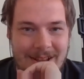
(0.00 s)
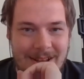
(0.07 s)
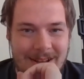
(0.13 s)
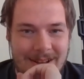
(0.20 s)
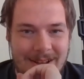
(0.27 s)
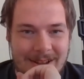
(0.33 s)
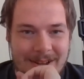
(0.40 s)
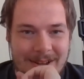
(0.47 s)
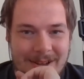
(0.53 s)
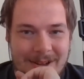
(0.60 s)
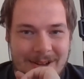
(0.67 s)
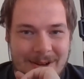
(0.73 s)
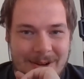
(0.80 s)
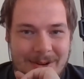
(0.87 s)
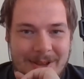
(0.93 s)
Uh,
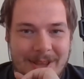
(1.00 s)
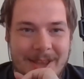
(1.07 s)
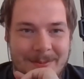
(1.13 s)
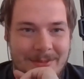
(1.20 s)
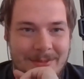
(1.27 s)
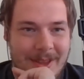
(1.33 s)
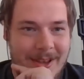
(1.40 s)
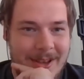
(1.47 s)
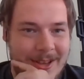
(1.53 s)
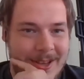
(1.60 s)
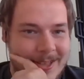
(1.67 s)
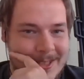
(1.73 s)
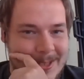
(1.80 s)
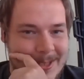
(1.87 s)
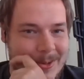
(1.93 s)
okay,
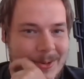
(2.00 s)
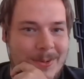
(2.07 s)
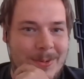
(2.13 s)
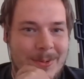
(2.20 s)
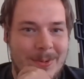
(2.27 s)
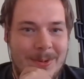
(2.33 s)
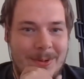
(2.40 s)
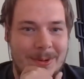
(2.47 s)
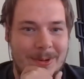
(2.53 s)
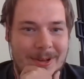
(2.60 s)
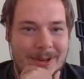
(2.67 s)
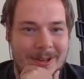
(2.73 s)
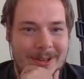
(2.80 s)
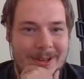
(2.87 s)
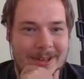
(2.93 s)
uh, so
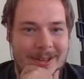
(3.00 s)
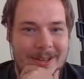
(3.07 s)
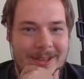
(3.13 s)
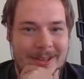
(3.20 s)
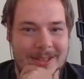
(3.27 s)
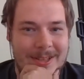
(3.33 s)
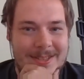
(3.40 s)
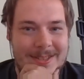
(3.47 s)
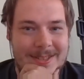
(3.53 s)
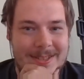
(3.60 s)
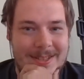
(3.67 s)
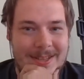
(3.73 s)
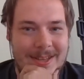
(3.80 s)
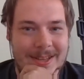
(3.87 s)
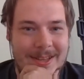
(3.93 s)
uh,
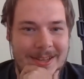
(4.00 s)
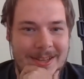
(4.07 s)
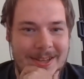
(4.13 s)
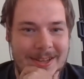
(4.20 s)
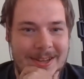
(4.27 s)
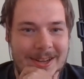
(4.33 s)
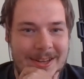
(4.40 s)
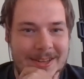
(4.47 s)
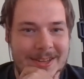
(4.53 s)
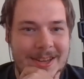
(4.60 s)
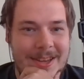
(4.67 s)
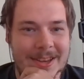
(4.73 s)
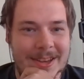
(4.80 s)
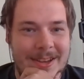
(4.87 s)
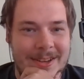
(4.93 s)
let's uh,
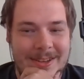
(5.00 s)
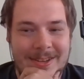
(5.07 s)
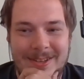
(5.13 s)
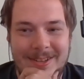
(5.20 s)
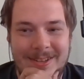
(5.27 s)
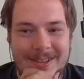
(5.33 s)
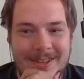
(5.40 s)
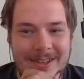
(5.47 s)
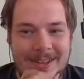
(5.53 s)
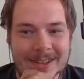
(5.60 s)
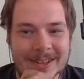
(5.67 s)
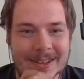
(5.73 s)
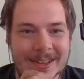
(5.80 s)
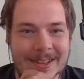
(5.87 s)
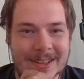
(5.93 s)
continue.
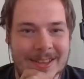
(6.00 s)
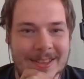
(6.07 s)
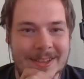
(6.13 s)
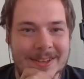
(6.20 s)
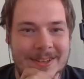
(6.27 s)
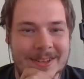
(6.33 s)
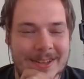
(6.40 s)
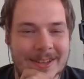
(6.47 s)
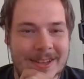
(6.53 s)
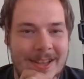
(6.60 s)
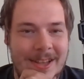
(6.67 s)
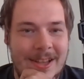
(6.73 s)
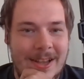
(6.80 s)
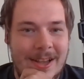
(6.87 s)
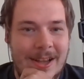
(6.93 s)
Uh, then
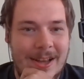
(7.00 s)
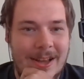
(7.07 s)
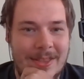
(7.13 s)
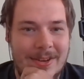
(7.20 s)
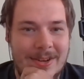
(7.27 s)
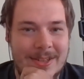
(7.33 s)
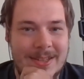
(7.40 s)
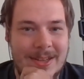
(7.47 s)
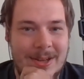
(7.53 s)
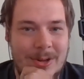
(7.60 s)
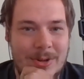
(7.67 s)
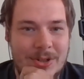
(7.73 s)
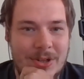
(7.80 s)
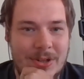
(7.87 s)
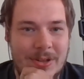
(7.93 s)
uh, there is a
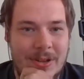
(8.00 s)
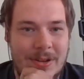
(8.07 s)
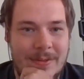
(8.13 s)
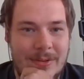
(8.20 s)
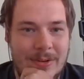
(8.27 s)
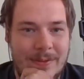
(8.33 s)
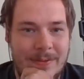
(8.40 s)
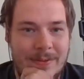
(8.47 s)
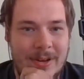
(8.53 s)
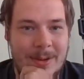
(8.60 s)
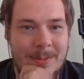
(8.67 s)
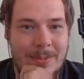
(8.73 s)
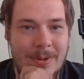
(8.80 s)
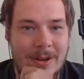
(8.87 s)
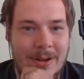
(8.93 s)
question uh, from
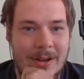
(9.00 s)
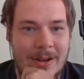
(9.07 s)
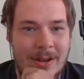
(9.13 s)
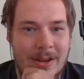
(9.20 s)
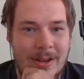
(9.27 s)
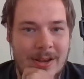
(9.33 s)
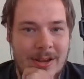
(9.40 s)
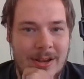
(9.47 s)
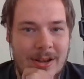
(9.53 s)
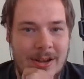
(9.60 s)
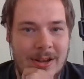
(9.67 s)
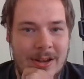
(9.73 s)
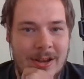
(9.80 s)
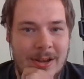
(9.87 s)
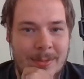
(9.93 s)
Philippe. Uh, uh,
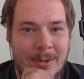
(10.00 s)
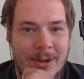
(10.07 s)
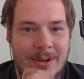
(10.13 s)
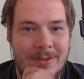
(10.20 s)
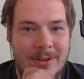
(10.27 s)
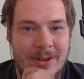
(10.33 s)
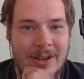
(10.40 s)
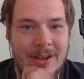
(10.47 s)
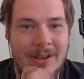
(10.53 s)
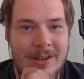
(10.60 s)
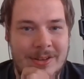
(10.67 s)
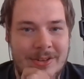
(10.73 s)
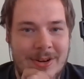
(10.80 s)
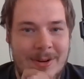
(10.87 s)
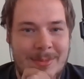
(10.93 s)
I'm having
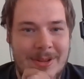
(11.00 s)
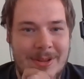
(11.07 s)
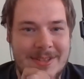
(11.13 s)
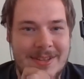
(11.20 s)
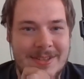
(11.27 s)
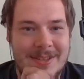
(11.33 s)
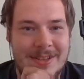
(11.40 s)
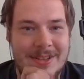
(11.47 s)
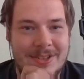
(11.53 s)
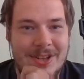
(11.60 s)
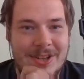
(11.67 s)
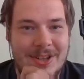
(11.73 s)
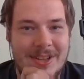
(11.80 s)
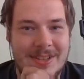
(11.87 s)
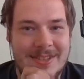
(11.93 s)
uh, trouble accessing the
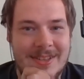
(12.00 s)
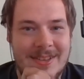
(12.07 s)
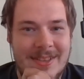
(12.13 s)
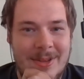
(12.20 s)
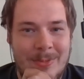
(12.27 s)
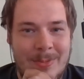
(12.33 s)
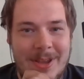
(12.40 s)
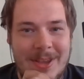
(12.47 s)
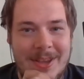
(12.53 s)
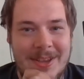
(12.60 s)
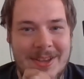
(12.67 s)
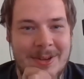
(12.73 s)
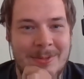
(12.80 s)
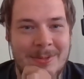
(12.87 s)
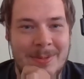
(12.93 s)
Jenkins is the
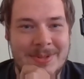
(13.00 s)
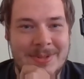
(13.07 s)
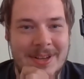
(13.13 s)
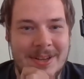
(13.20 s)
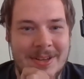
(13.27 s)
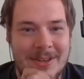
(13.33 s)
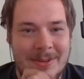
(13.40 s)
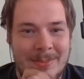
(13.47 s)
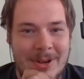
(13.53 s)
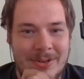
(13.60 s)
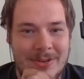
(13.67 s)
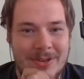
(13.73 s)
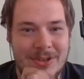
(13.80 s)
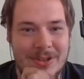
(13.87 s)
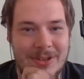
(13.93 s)
way website in my
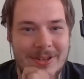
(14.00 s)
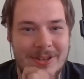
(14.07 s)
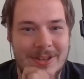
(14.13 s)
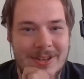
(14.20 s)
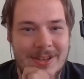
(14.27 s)
region.